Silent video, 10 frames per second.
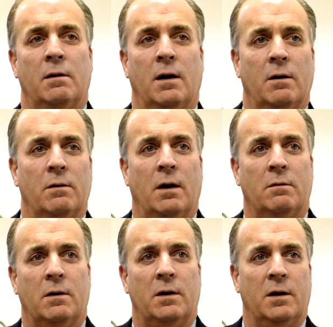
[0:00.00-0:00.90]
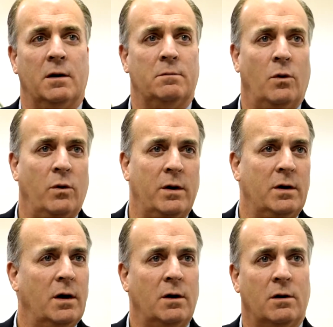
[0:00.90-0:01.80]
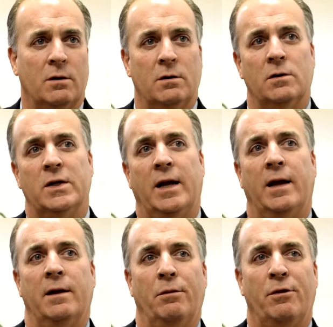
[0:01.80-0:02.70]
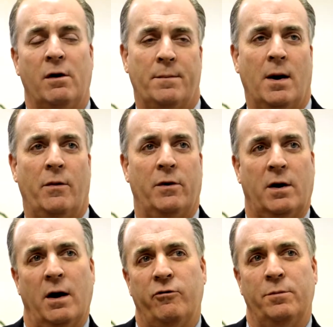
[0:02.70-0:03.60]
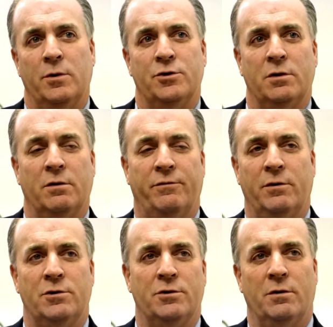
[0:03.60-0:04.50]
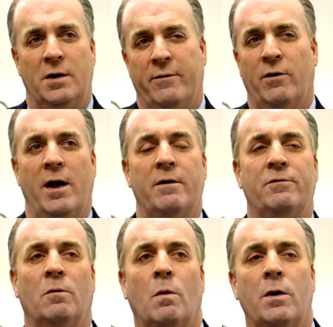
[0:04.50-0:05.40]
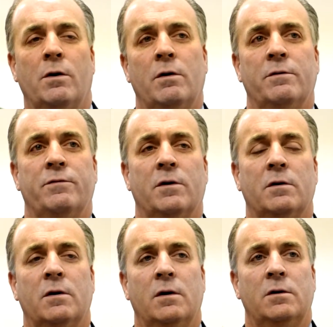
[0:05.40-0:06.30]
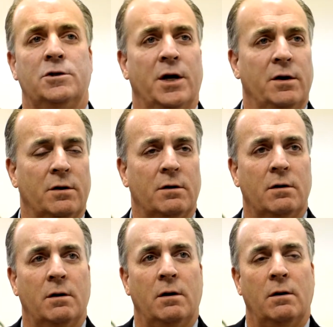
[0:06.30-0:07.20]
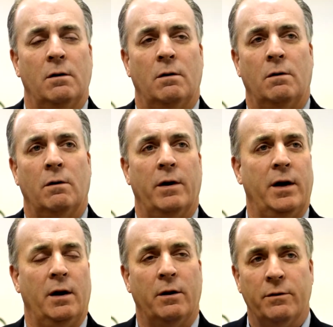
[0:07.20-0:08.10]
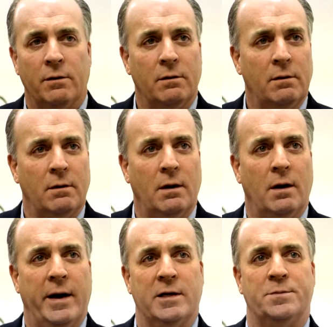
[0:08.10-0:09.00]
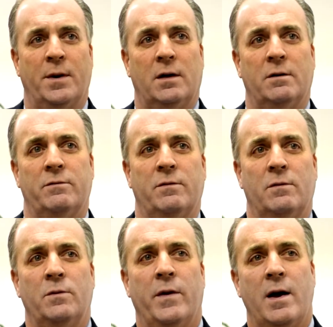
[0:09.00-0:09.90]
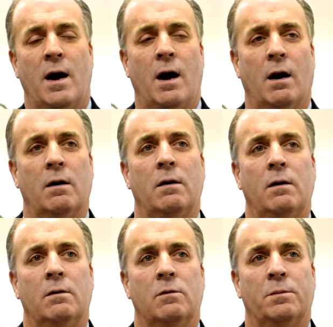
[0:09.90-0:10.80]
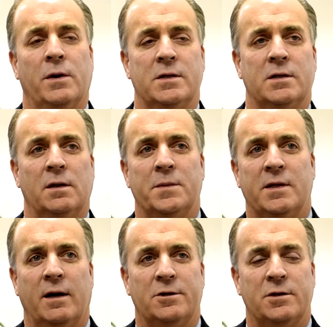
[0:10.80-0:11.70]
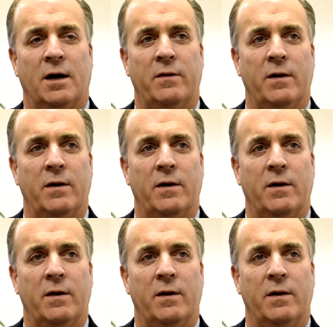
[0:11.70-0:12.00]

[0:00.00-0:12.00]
uh, a, a, young boy, a young girl can think about their contribution to the future and never have to wonder if their gender or any other uh, aspect of who they are will place a limitation on